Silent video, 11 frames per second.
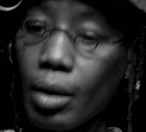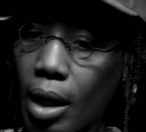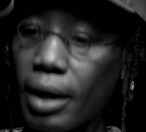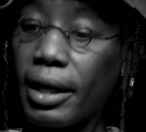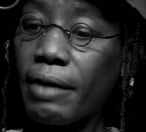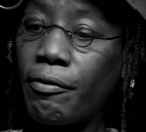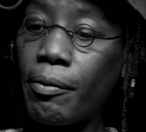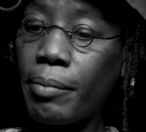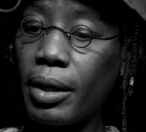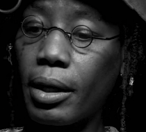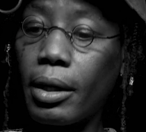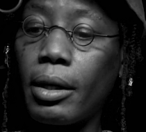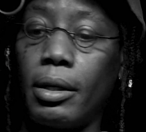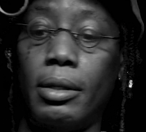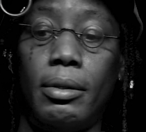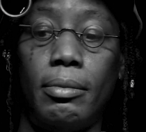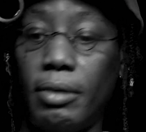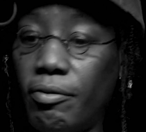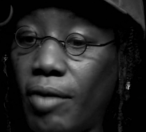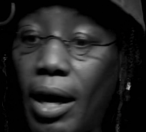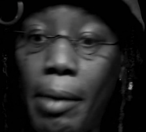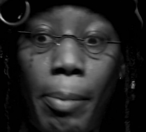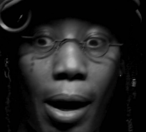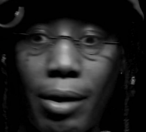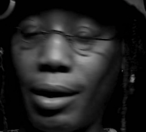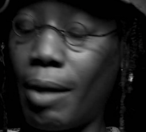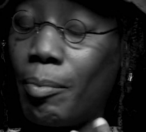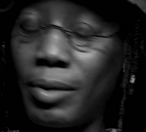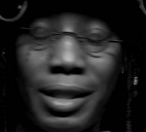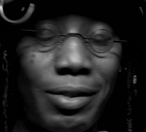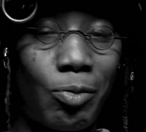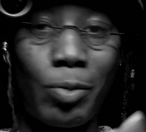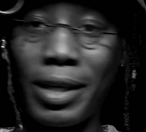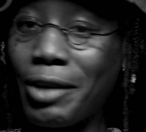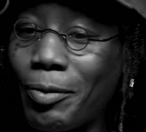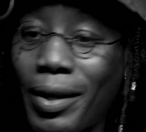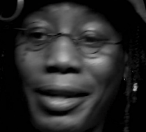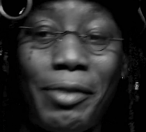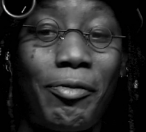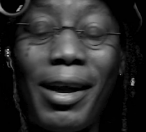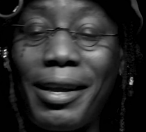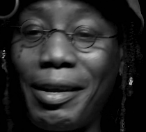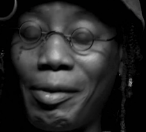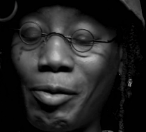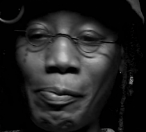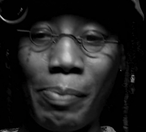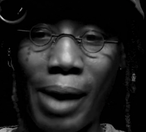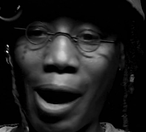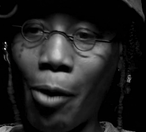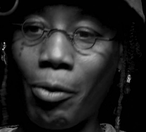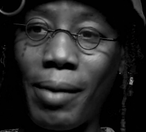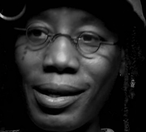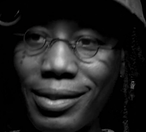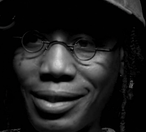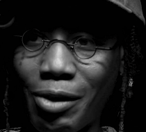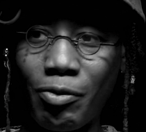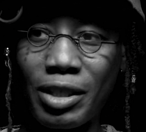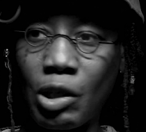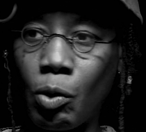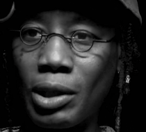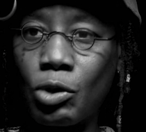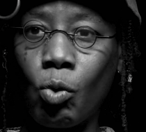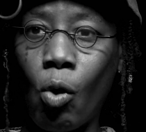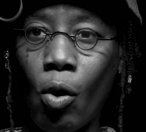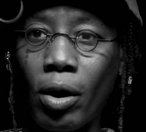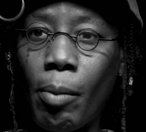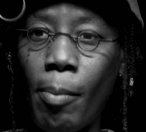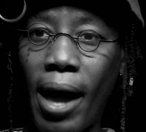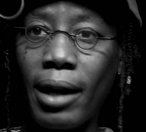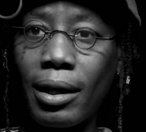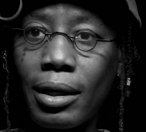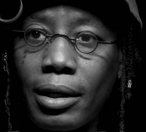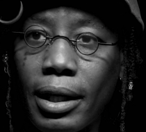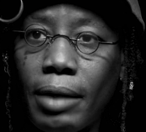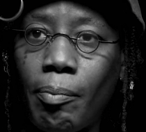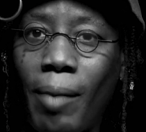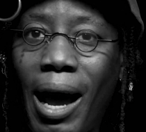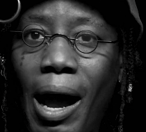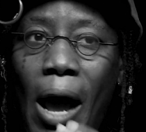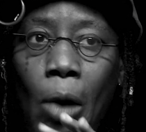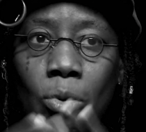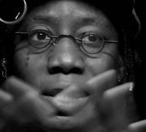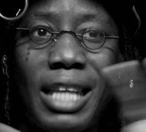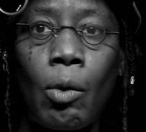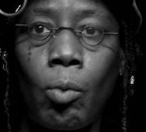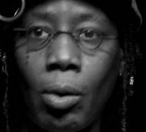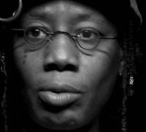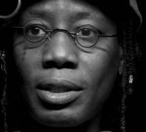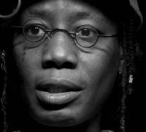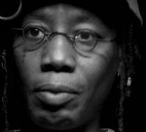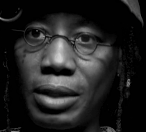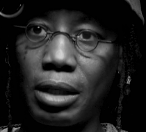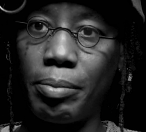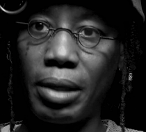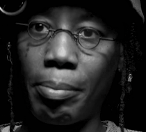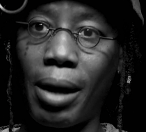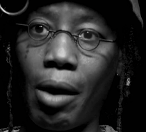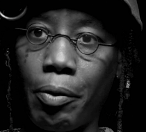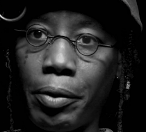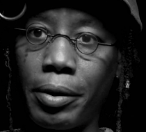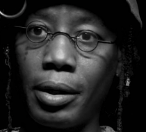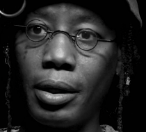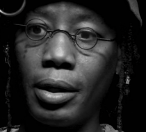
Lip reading: again, for me, I'm going to reiterate it. If I empower myself, it's going to automatically, my outside world is going to be empowered.